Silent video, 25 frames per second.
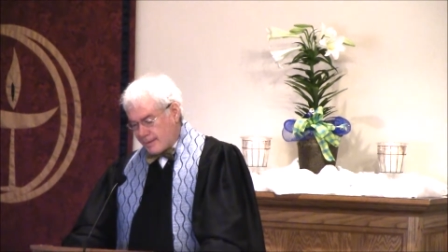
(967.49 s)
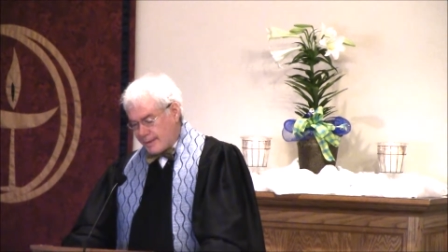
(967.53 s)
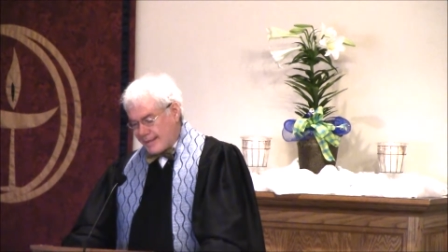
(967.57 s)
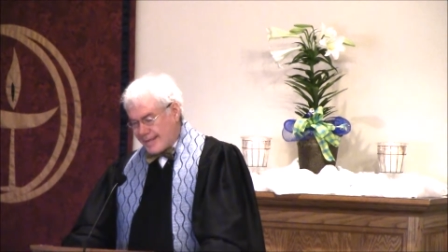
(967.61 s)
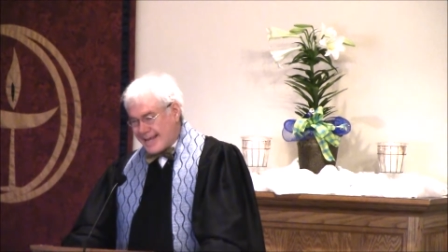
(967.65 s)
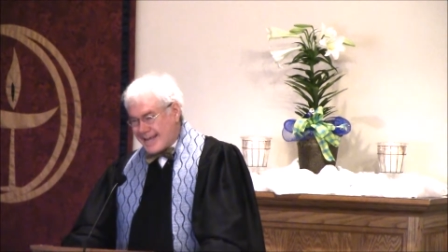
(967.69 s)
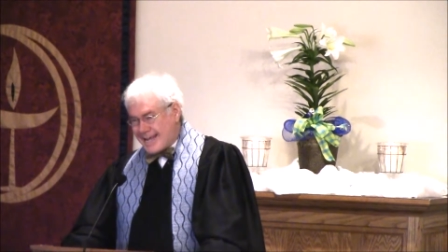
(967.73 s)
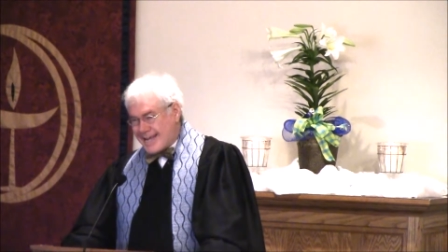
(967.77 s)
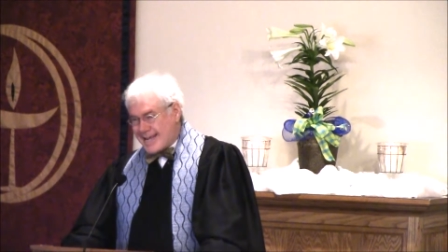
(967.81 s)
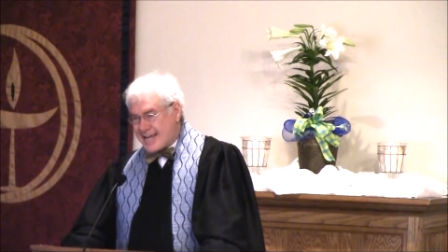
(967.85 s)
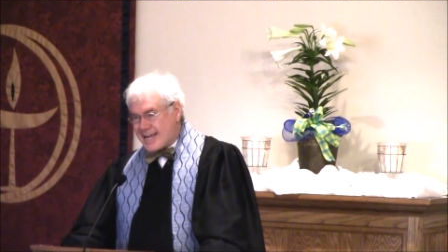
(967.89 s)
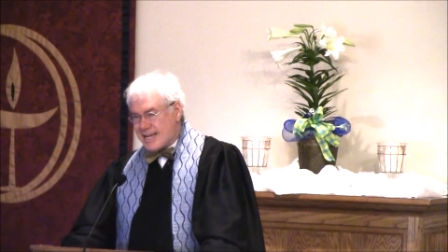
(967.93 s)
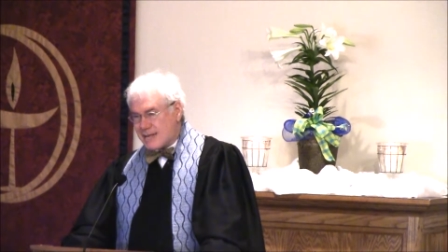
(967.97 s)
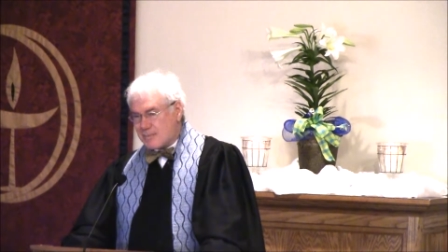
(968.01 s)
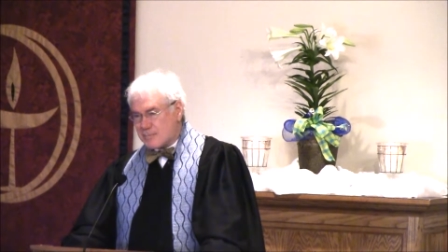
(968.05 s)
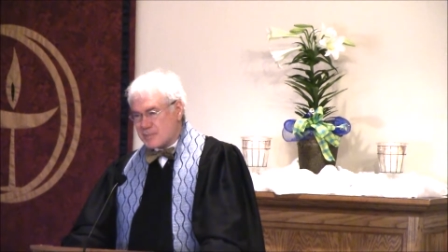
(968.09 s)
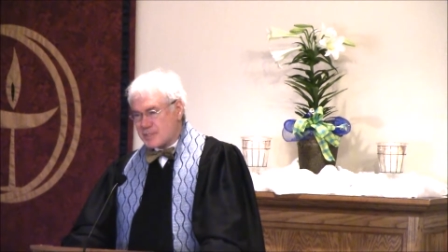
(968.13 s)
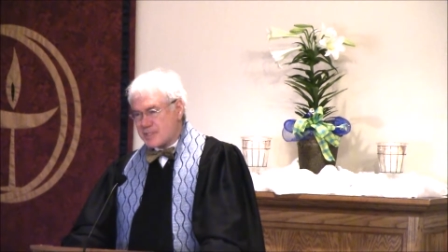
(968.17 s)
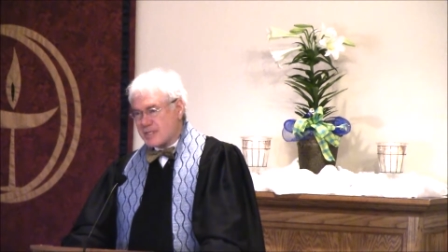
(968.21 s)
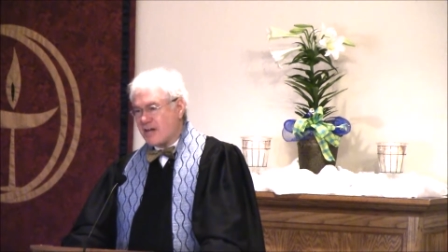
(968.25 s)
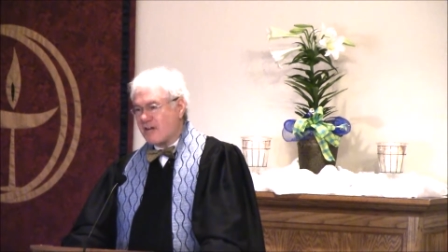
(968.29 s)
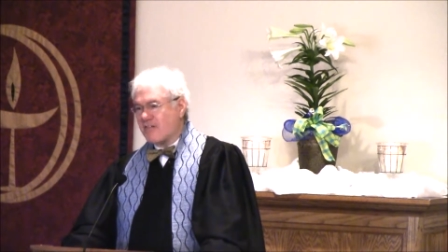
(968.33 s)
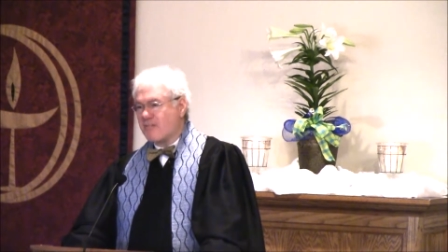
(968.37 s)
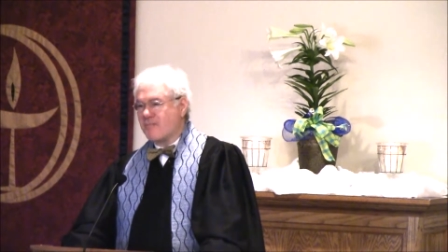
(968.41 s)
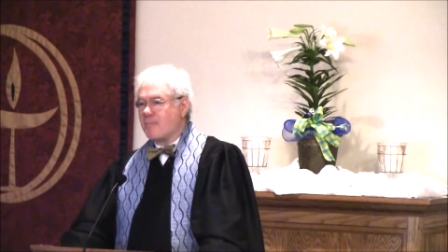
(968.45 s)
He
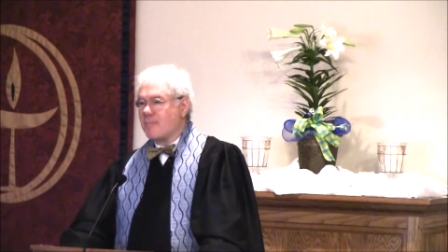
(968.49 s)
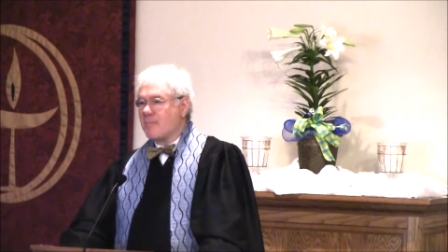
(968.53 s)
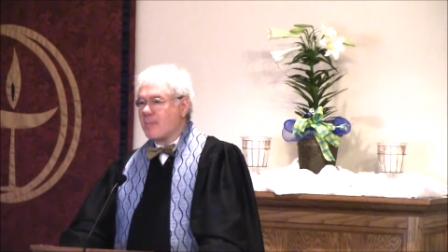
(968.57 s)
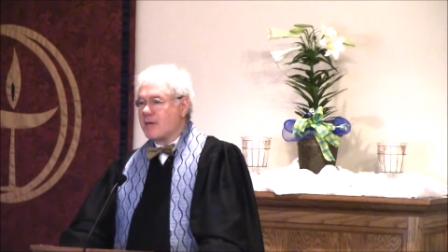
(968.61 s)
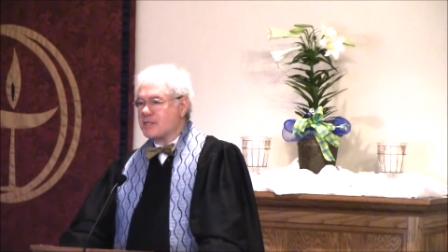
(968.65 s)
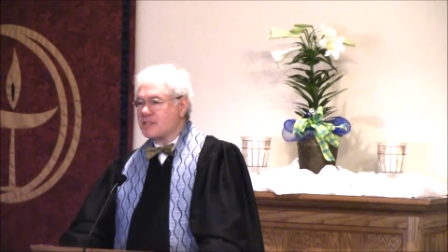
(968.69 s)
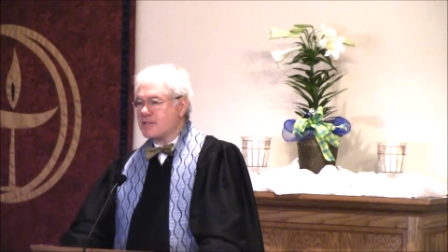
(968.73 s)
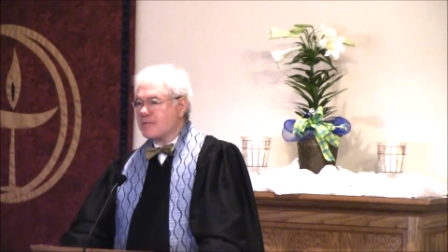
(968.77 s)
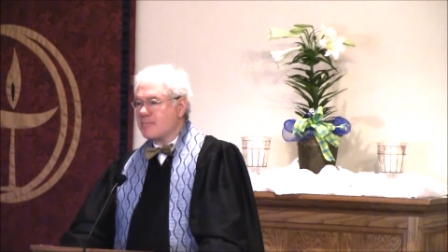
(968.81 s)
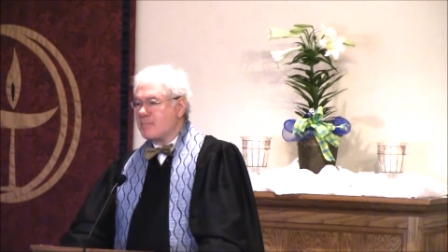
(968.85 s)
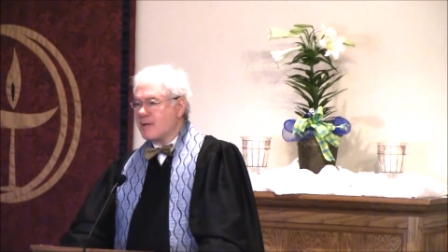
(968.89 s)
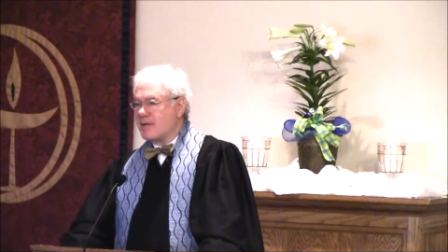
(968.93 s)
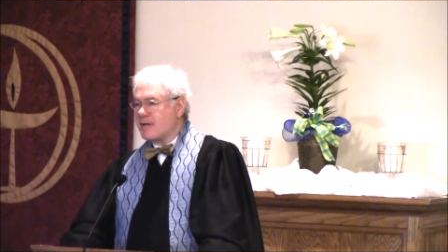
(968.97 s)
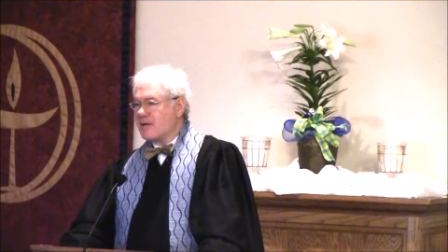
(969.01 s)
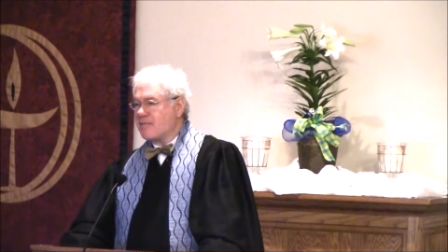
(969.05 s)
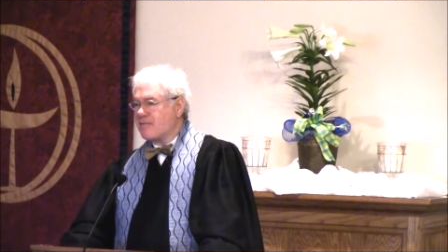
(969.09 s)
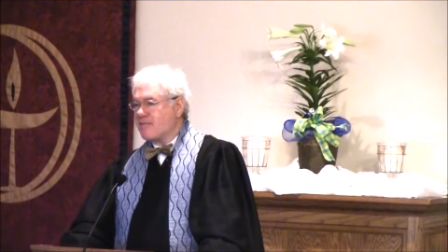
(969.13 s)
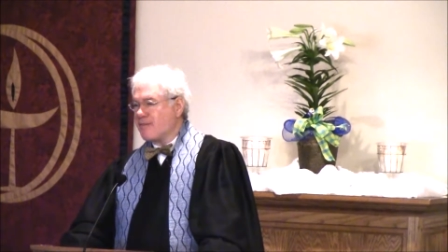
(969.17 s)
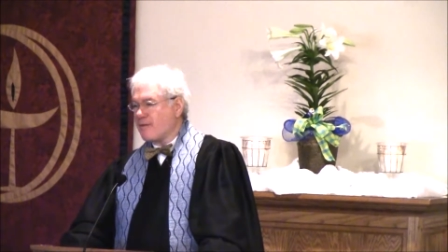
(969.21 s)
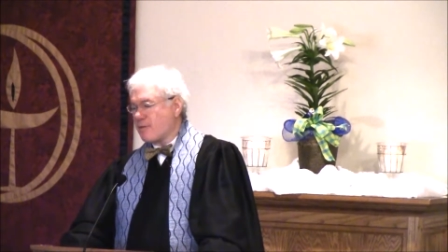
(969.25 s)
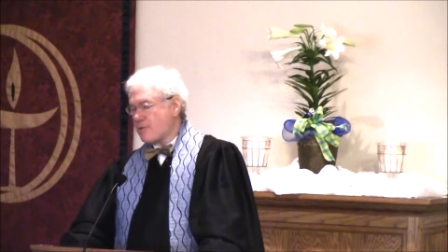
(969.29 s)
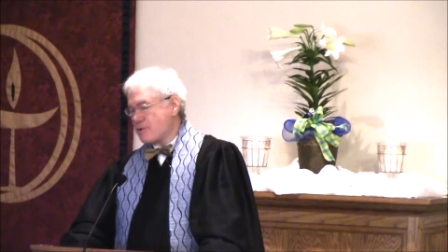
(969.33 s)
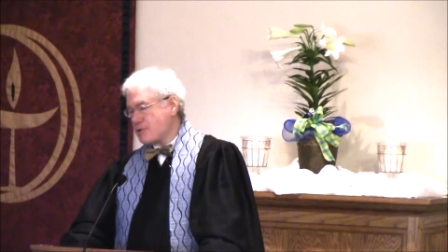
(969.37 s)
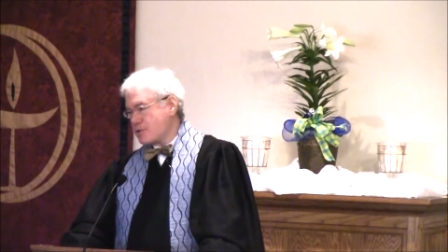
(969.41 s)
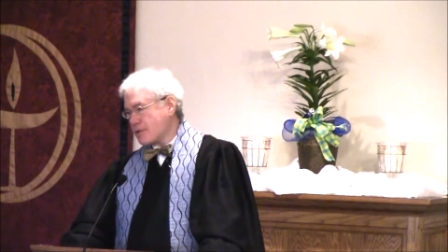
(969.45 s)
himself must have been a
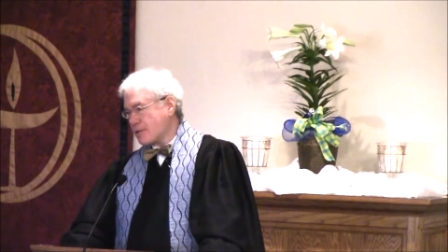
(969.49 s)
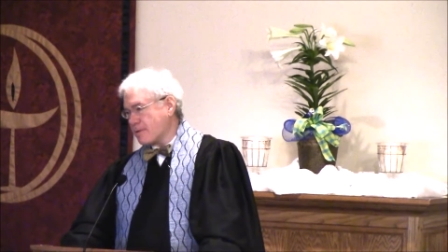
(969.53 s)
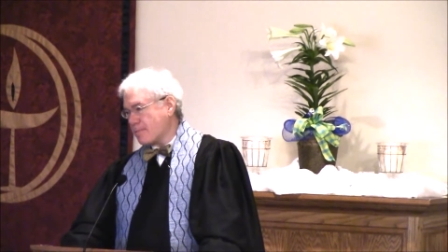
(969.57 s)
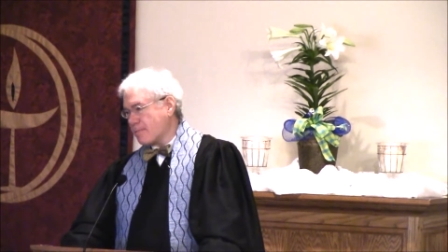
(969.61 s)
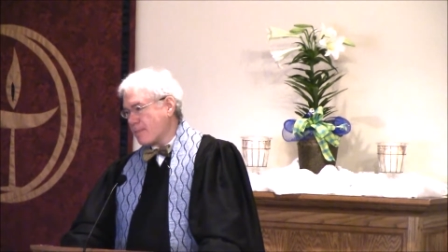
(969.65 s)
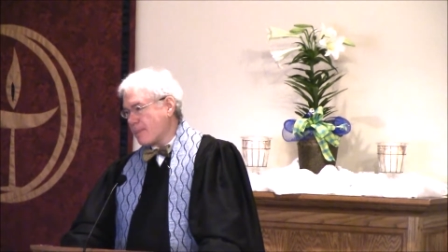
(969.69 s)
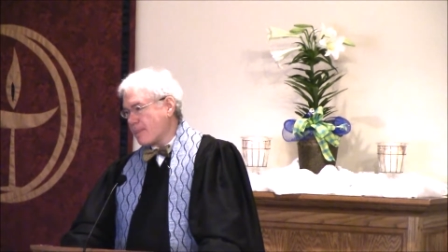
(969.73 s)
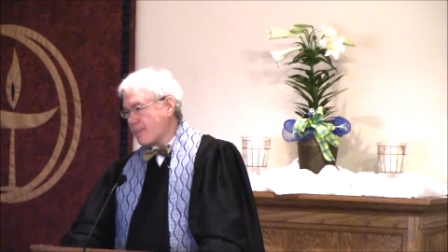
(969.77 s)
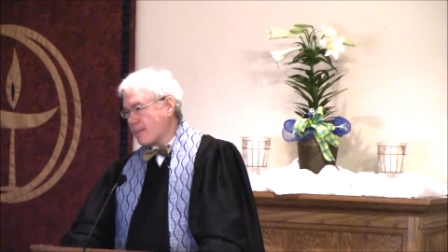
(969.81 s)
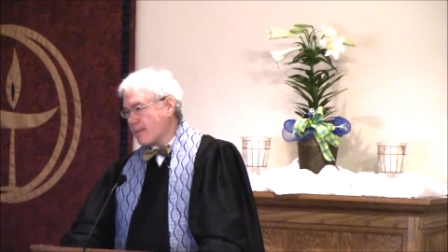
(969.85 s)
virgin.